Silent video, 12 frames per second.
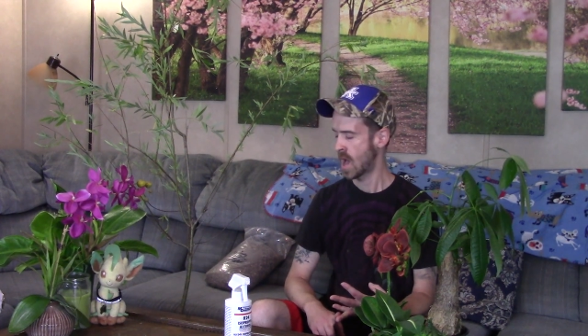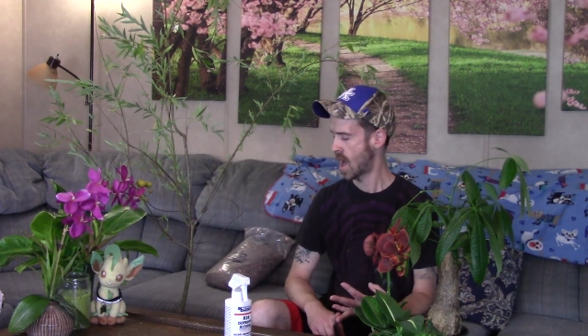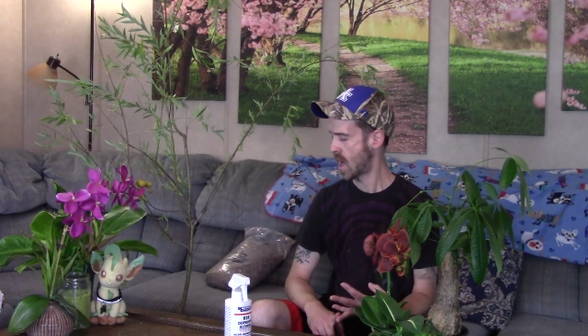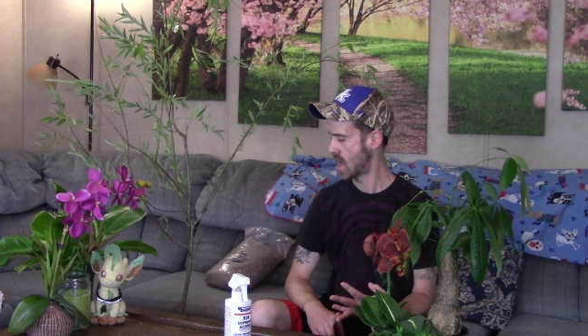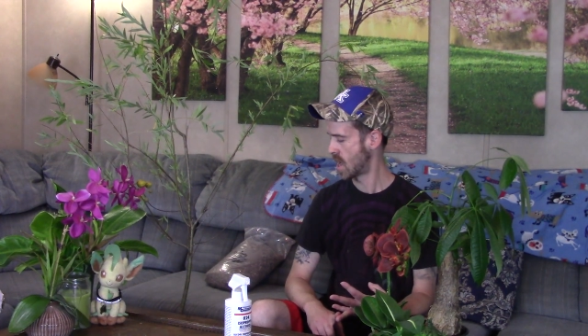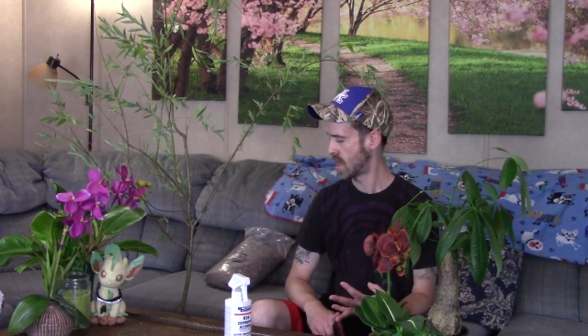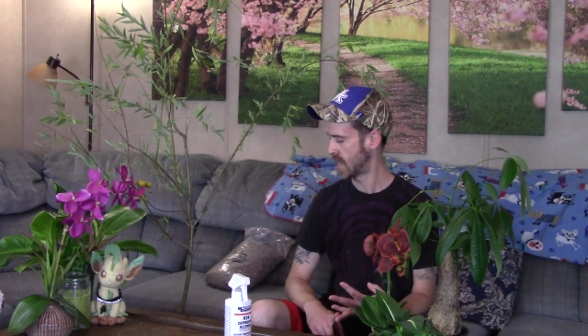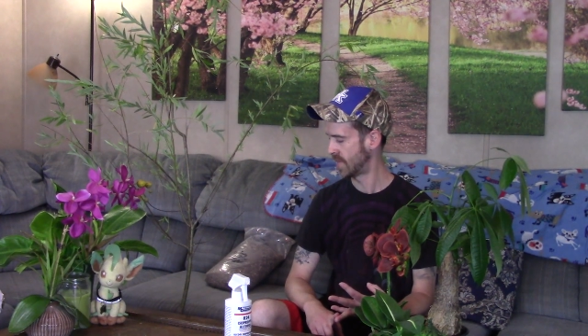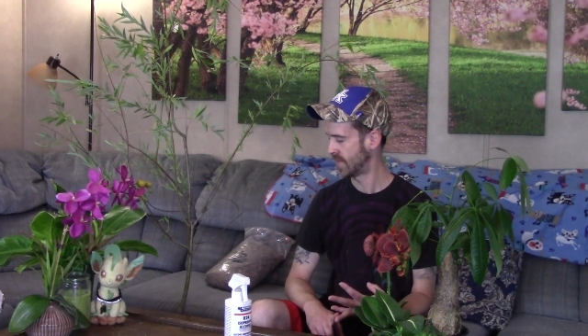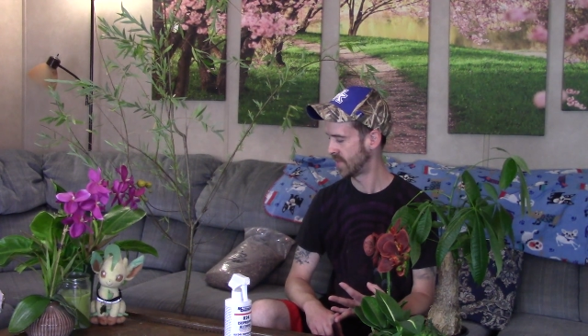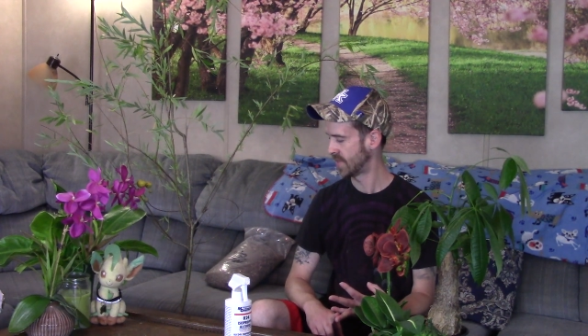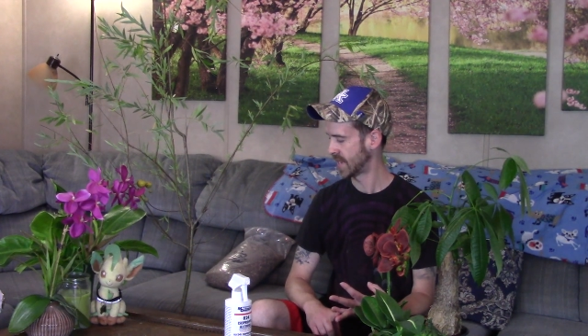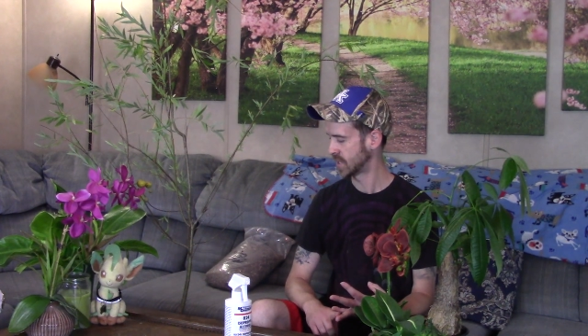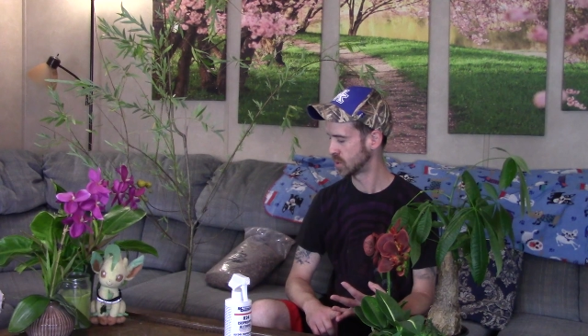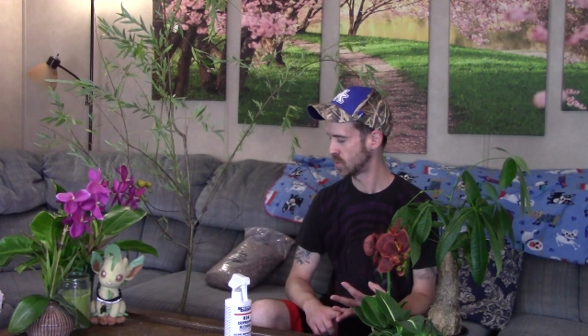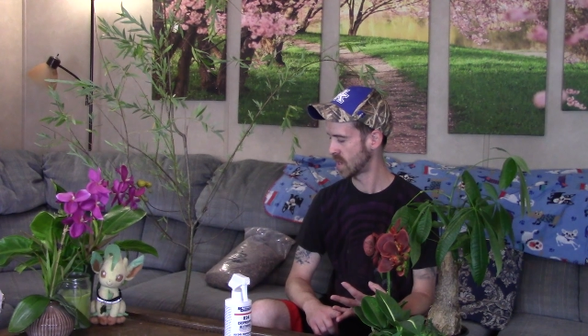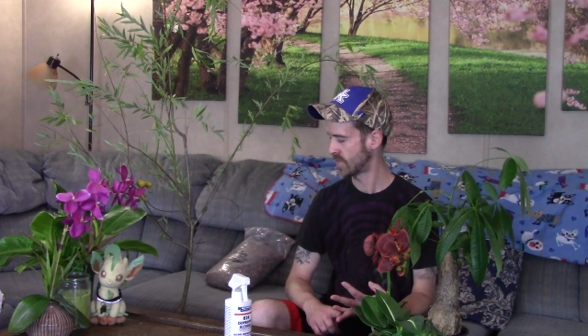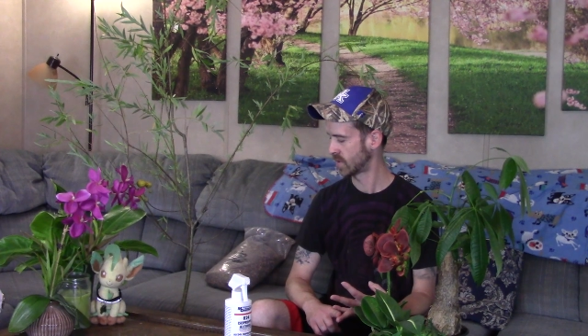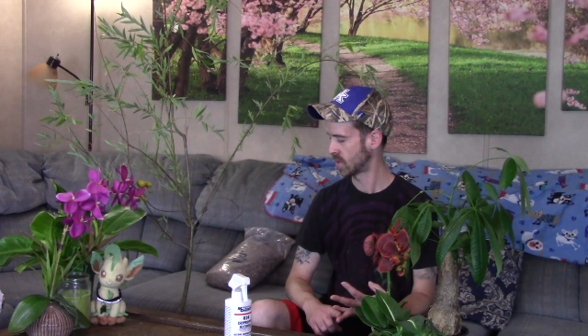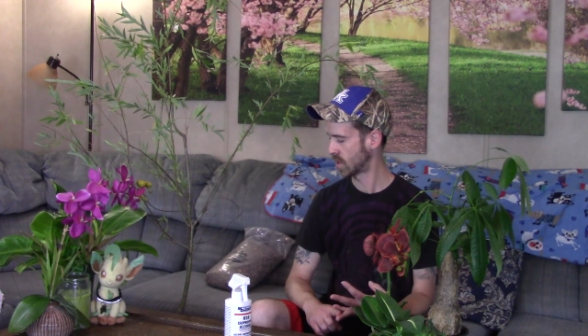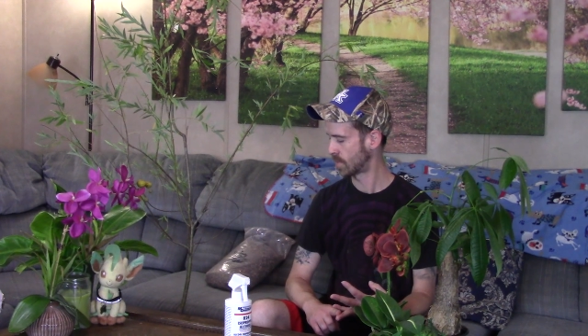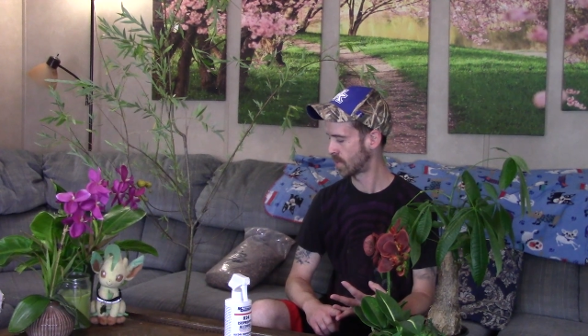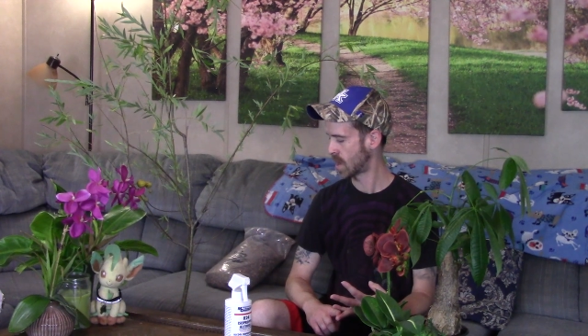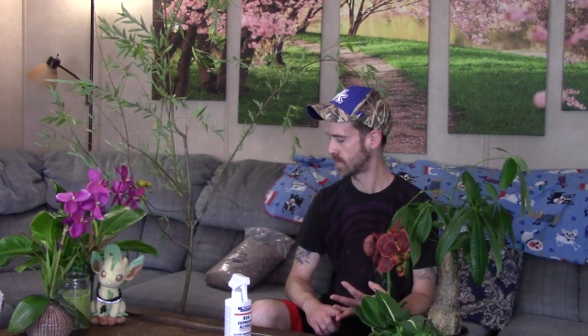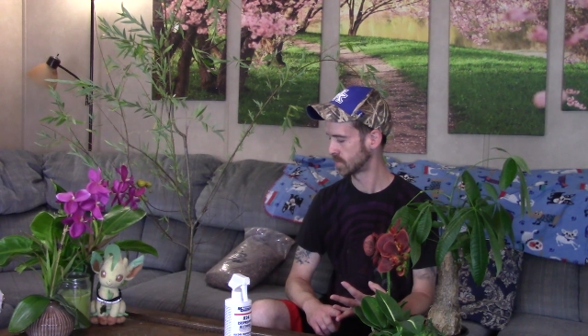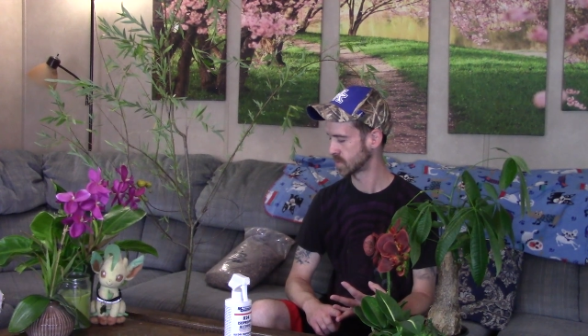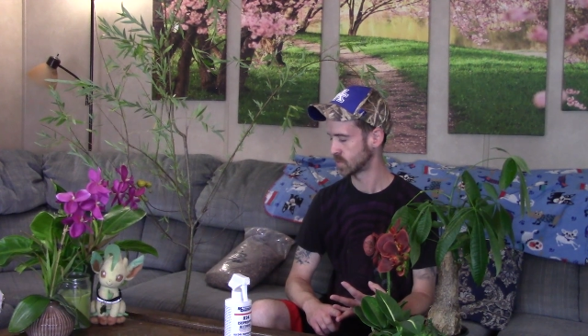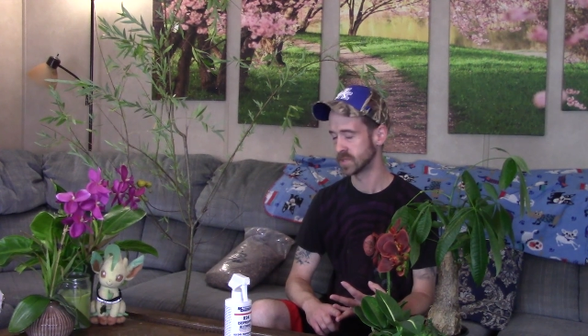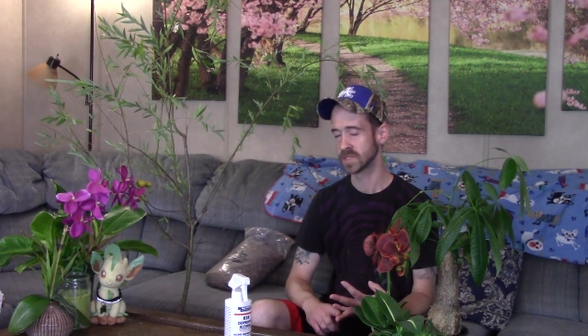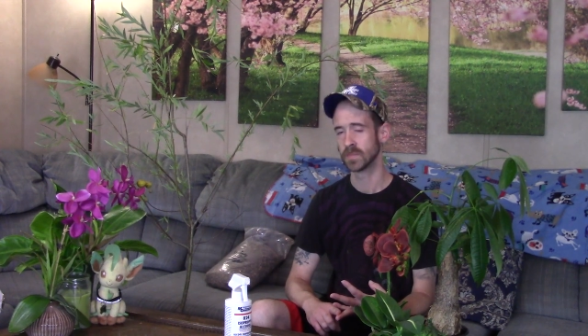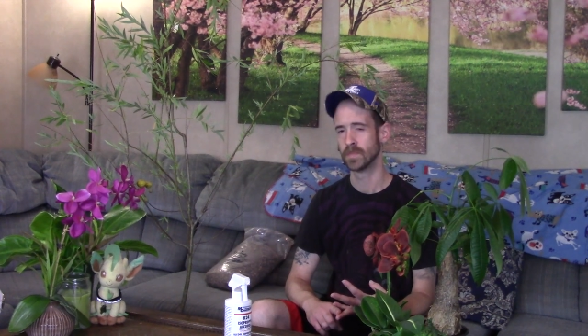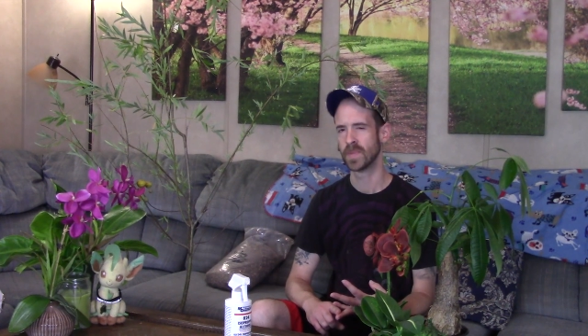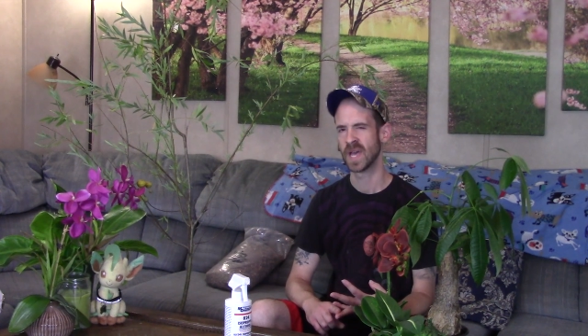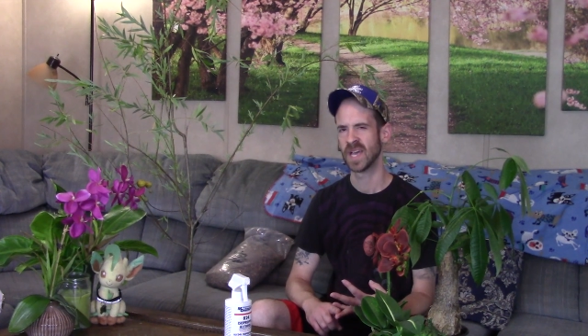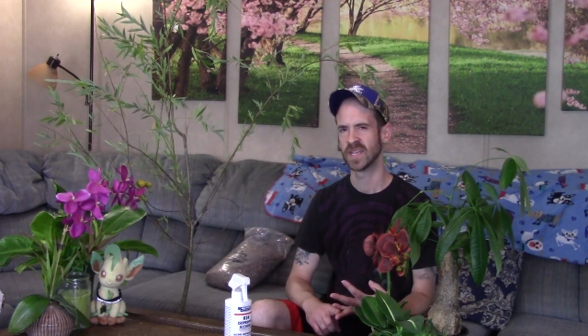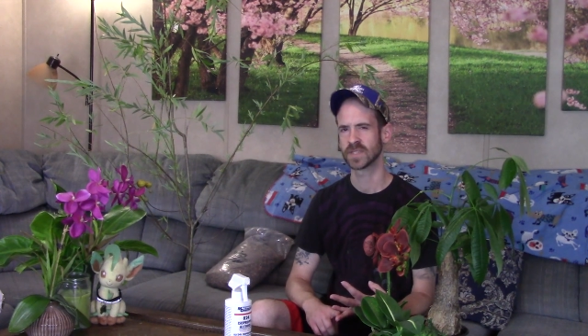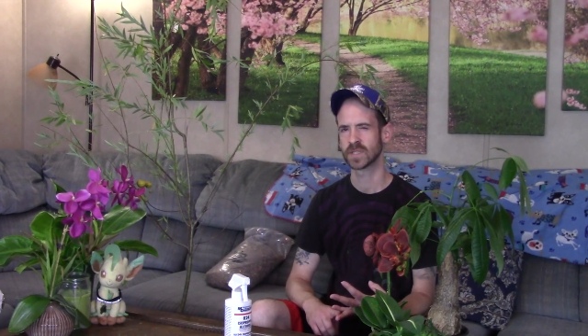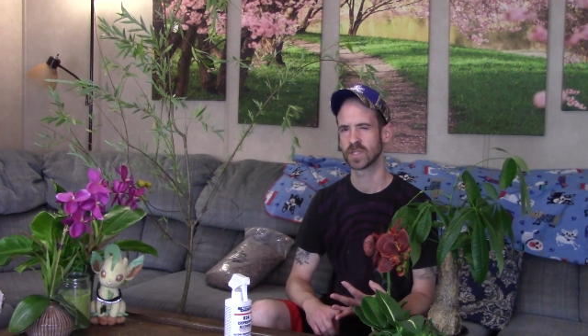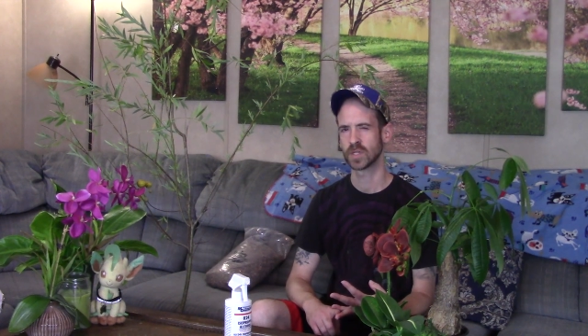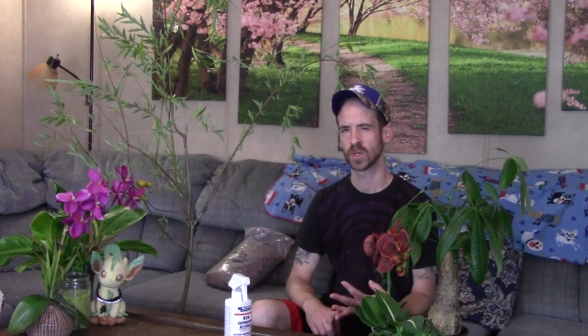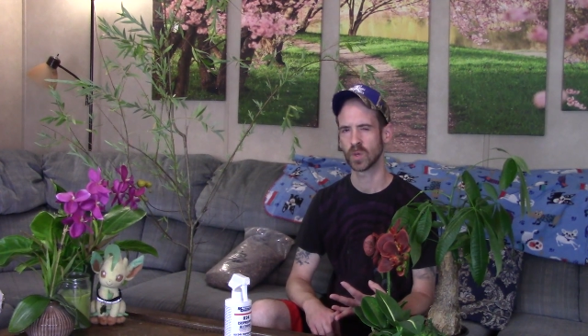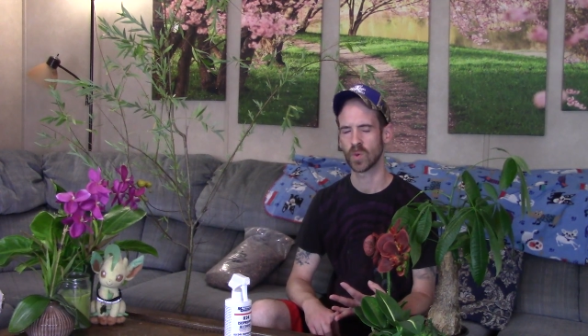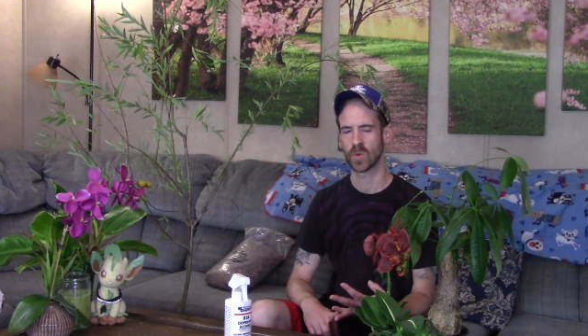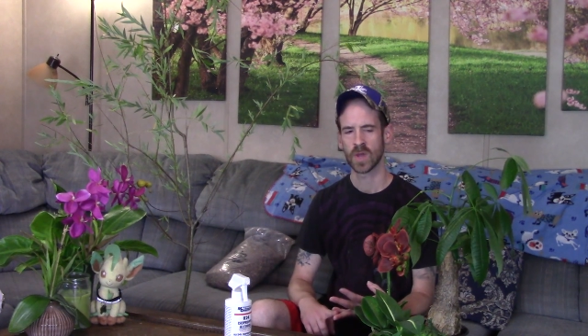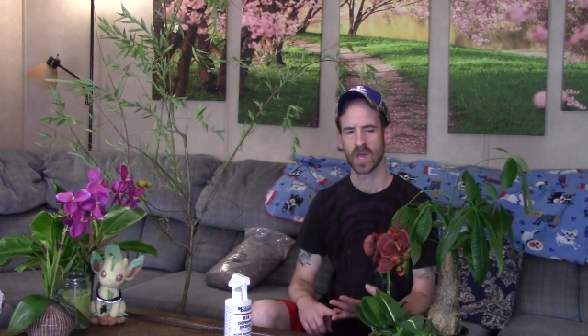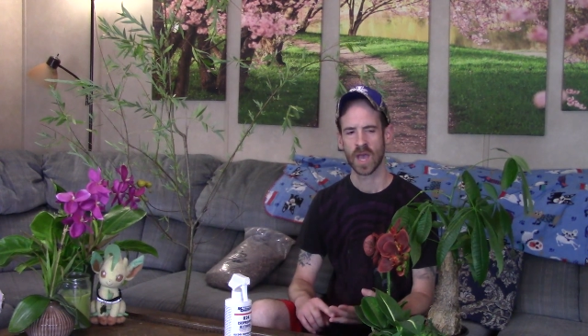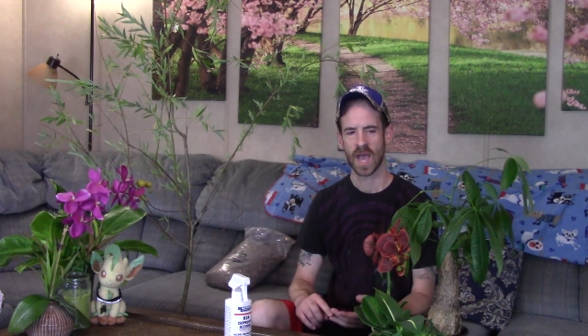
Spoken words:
And then they do have a lot of problems with some pests too.